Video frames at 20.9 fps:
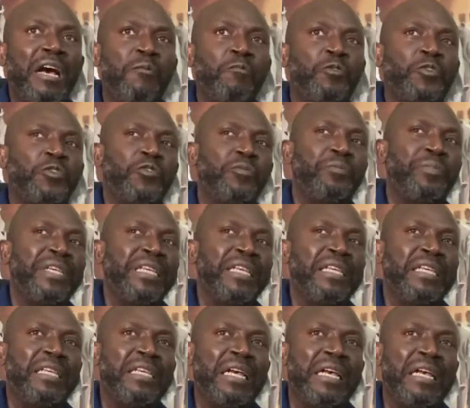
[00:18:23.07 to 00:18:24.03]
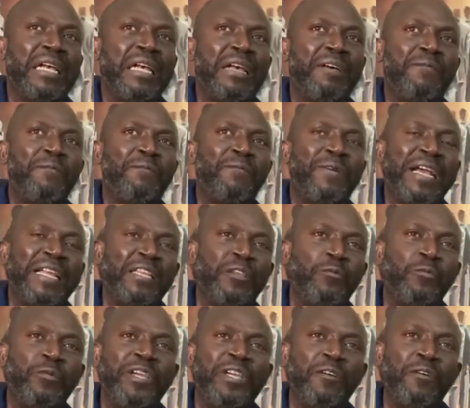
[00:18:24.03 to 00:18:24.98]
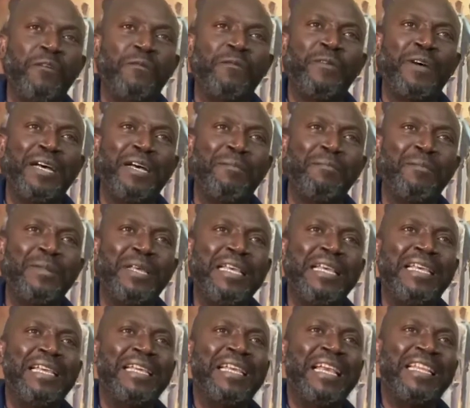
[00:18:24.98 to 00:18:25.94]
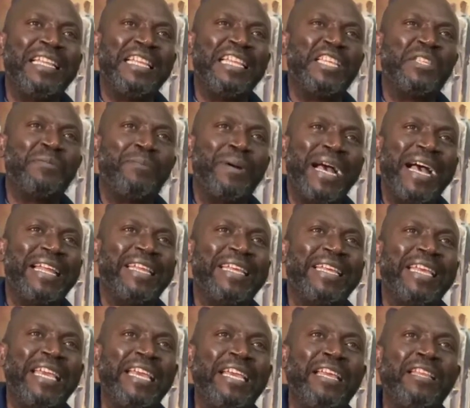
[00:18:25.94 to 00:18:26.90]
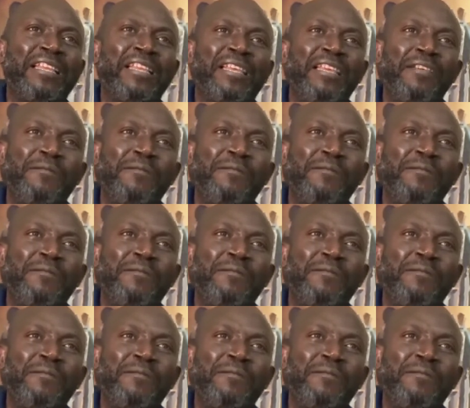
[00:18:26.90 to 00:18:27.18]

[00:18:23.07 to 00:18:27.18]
We should be find a way of getting inspired again,